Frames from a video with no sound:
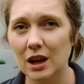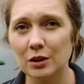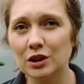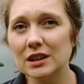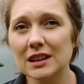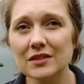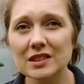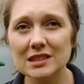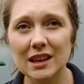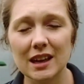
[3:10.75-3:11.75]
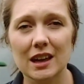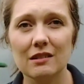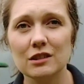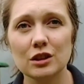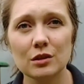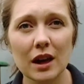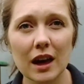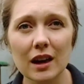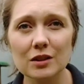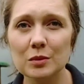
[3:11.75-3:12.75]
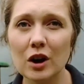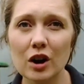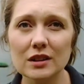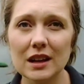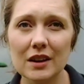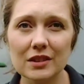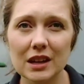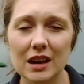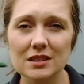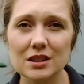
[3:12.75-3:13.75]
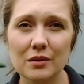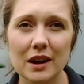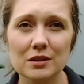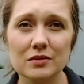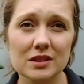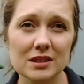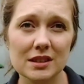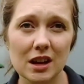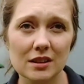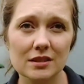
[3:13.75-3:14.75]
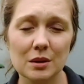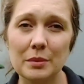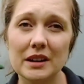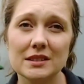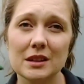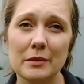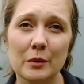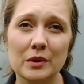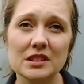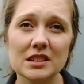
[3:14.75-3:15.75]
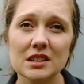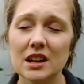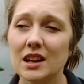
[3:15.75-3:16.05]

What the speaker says: And you can even see it here in the UK, as we hardly ever get snowy owls visiting us compared to the amount we did,